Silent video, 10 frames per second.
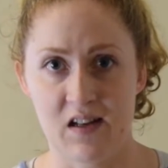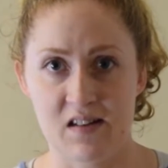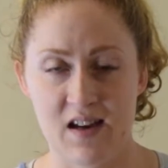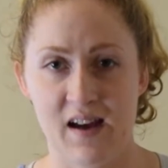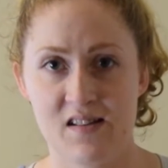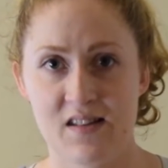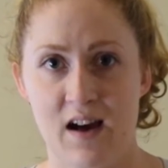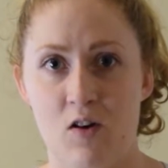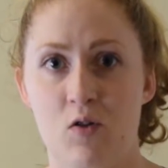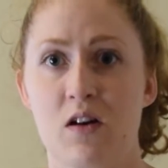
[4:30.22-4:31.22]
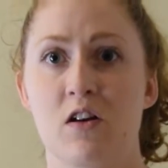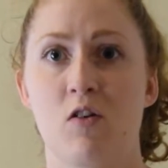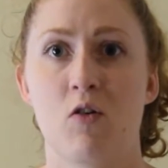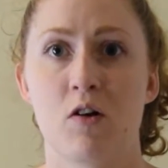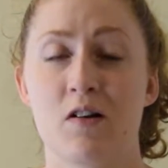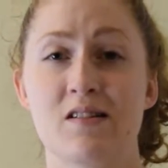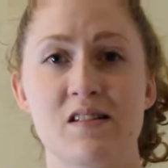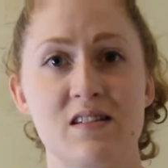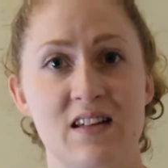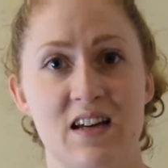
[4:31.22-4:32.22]
test out your
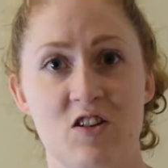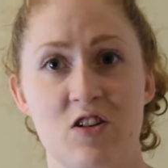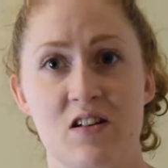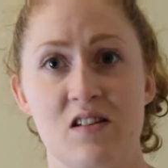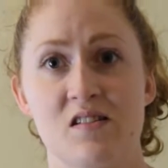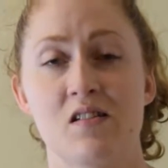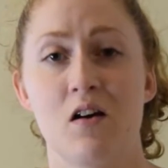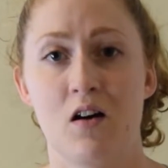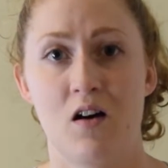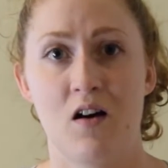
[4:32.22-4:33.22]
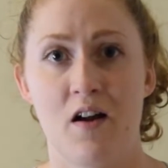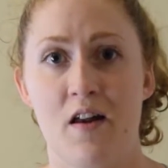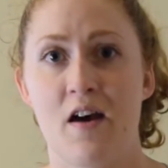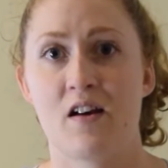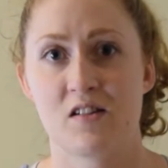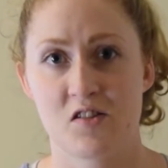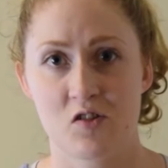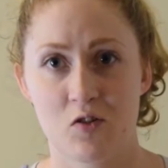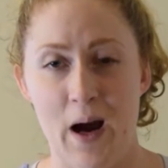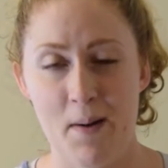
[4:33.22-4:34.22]
stitches on a
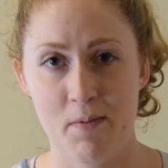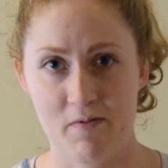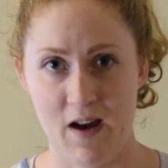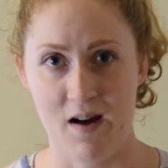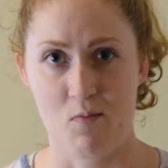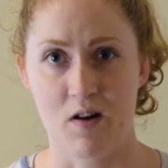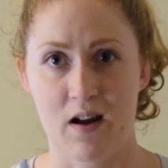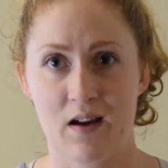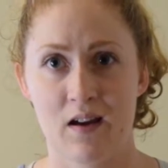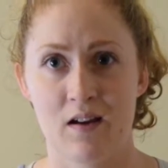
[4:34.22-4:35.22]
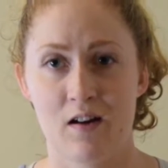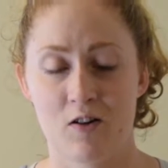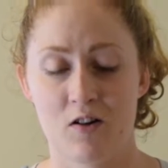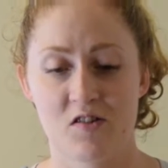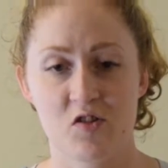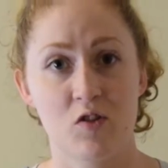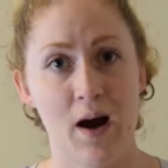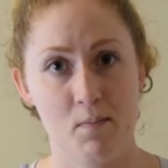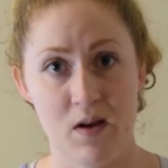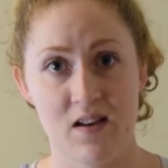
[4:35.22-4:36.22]
scrap fabric or a
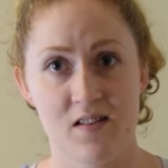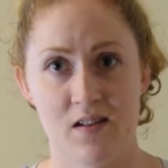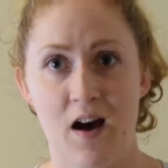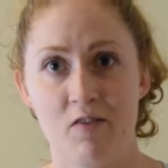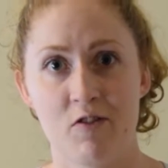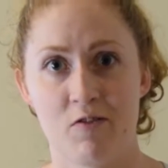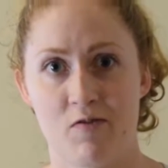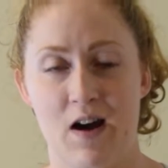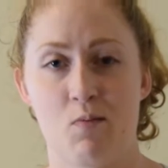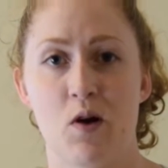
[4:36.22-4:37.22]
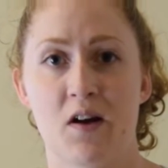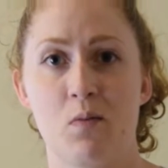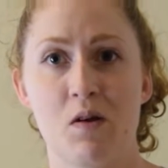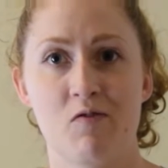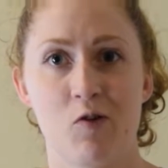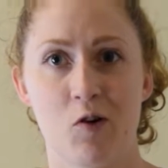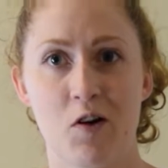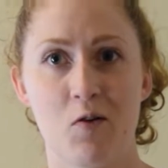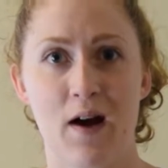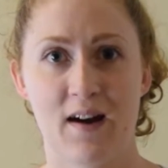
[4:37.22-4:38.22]
scrap piece of your fabric before
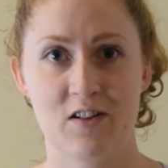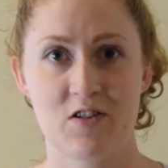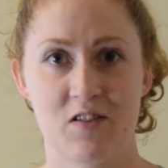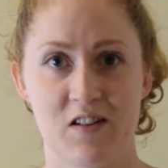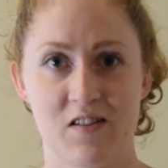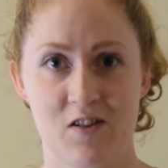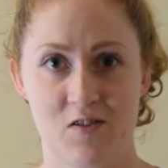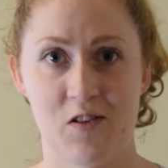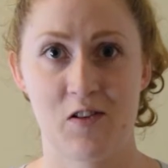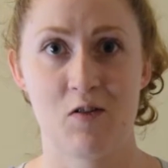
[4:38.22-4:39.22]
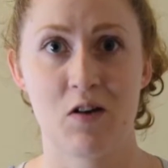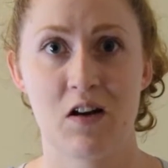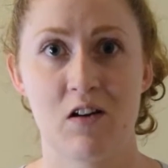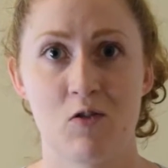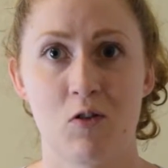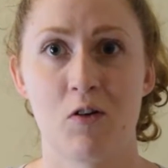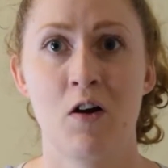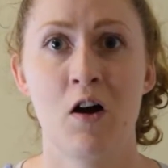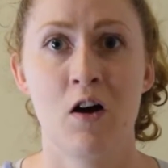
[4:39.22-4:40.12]
you actually start sewing your